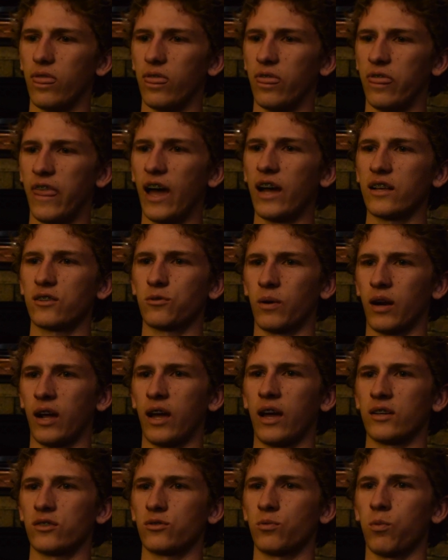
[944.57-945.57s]
that's when I
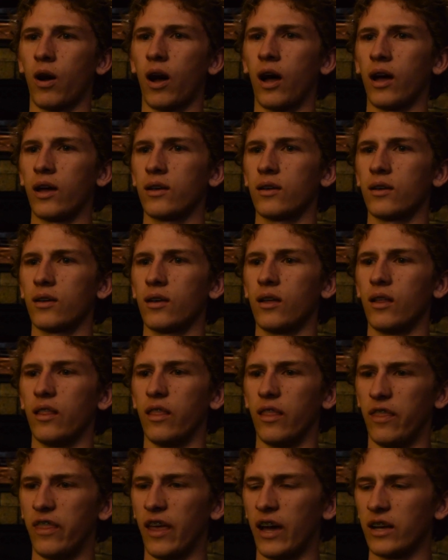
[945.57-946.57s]
asked why.
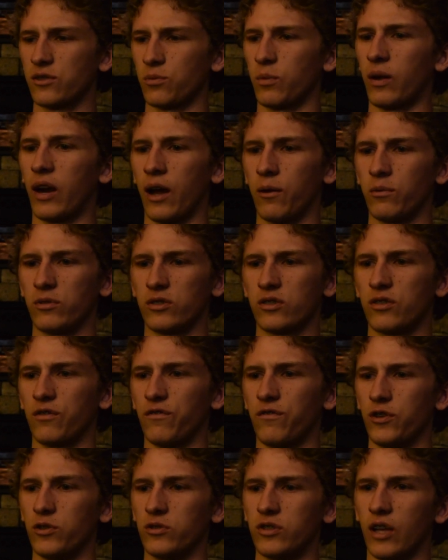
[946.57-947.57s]
That's when I was
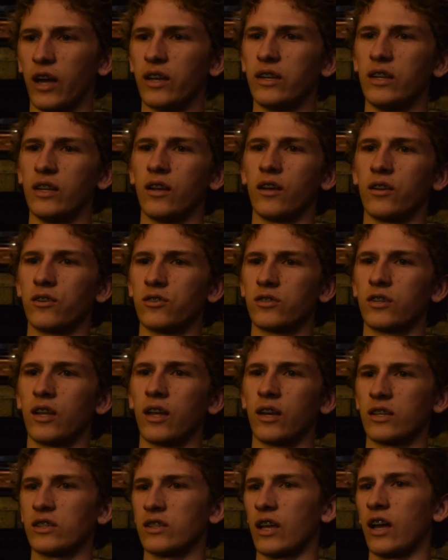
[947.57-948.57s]
confused. I didn't
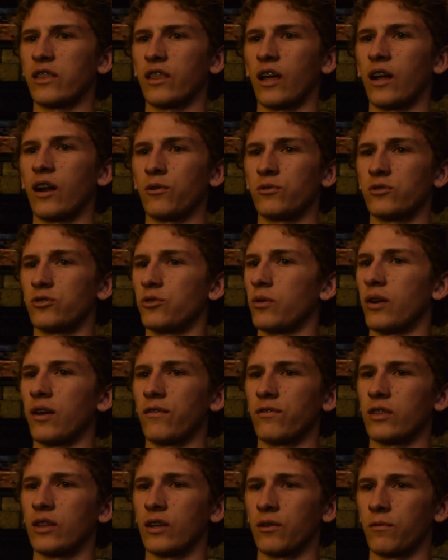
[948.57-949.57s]
understand because I thought I was doing
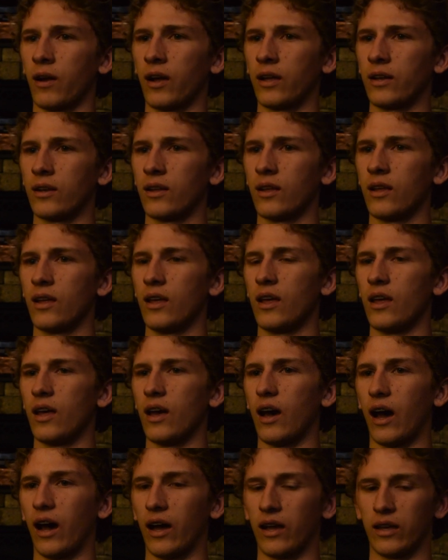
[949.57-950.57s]
everything right.
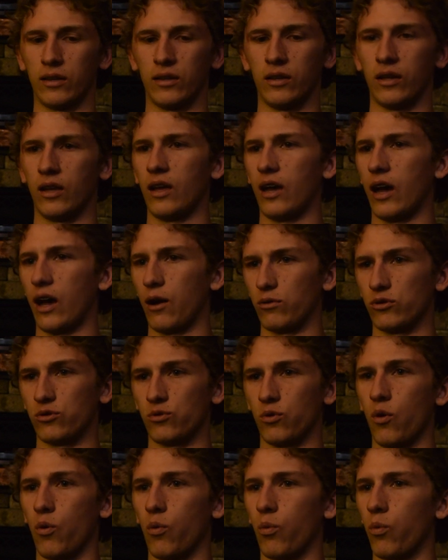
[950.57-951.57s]
I was
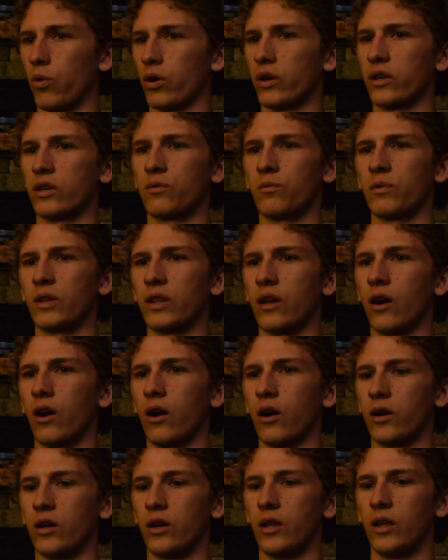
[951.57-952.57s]
working really
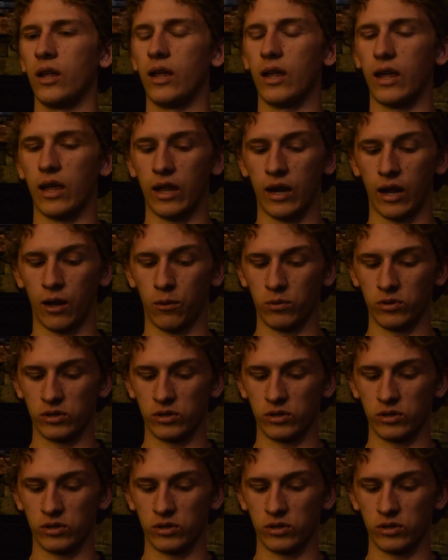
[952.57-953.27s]
hard, and I